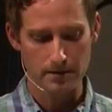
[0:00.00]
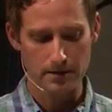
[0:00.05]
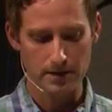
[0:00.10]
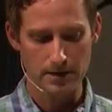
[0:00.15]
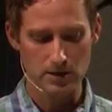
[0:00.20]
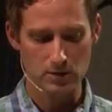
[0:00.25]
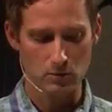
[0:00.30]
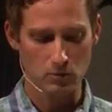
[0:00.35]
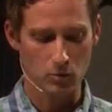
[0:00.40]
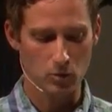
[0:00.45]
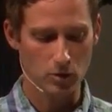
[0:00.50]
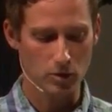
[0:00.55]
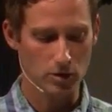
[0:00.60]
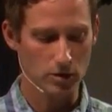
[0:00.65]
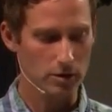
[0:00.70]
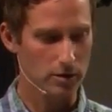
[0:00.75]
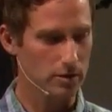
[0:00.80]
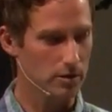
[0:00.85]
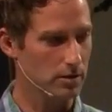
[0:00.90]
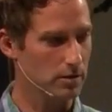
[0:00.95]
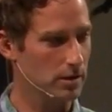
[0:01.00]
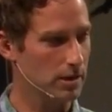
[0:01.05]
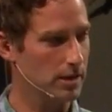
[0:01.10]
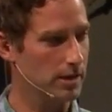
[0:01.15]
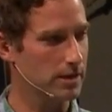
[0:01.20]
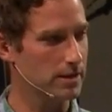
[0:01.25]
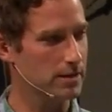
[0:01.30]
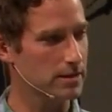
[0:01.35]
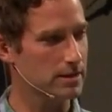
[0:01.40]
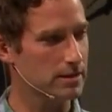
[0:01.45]
This word
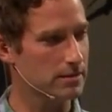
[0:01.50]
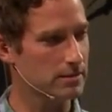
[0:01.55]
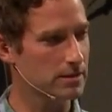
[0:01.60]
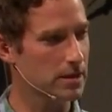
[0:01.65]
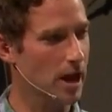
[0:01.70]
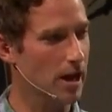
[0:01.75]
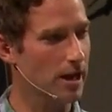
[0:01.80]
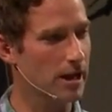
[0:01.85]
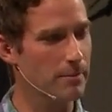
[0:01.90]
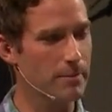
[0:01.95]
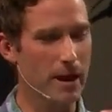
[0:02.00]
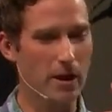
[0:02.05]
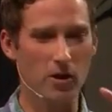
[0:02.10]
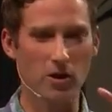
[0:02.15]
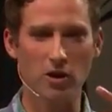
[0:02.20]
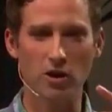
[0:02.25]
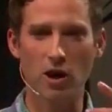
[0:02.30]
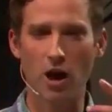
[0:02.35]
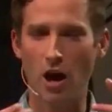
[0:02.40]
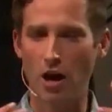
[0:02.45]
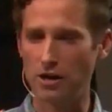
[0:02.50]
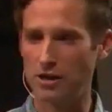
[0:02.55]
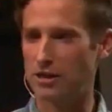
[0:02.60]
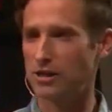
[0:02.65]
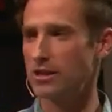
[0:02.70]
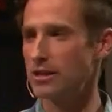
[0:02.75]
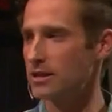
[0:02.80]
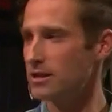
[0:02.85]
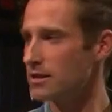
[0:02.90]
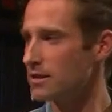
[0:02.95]
is talking about our
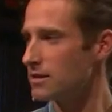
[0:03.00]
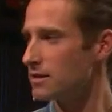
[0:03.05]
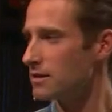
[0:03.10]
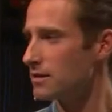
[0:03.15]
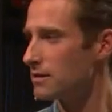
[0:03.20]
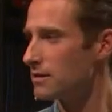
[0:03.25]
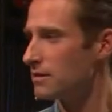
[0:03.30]
conscious.